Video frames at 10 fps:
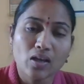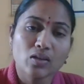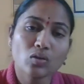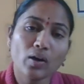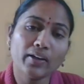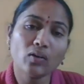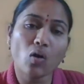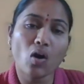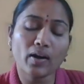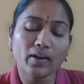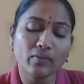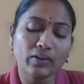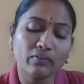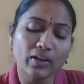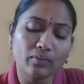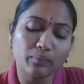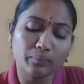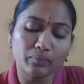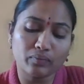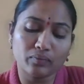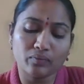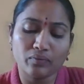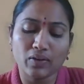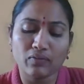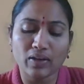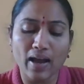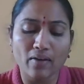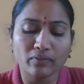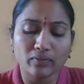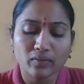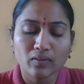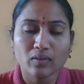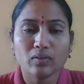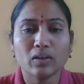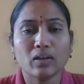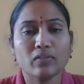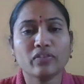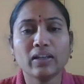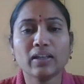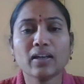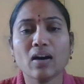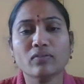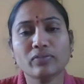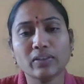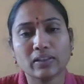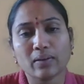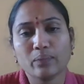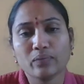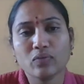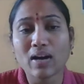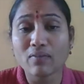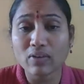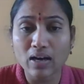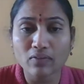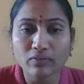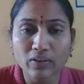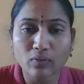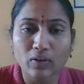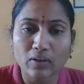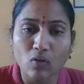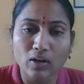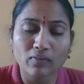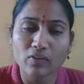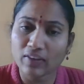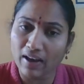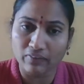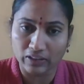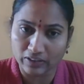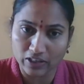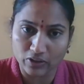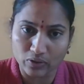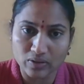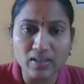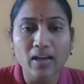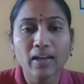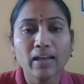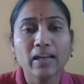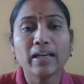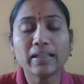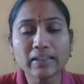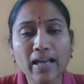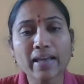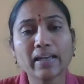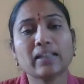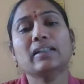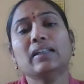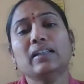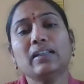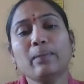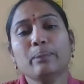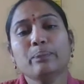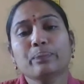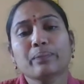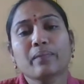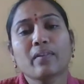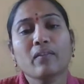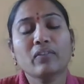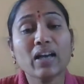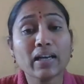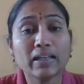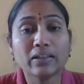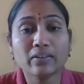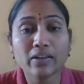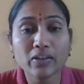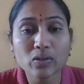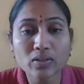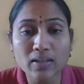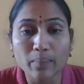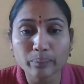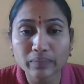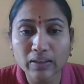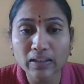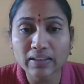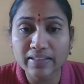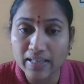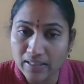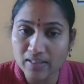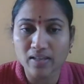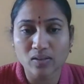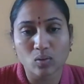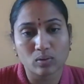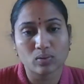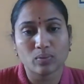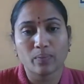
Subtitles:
So in order, when we have feeling comfort, for our comfort, when whatever we have introduced, indirectly we are introduced something dangerous also.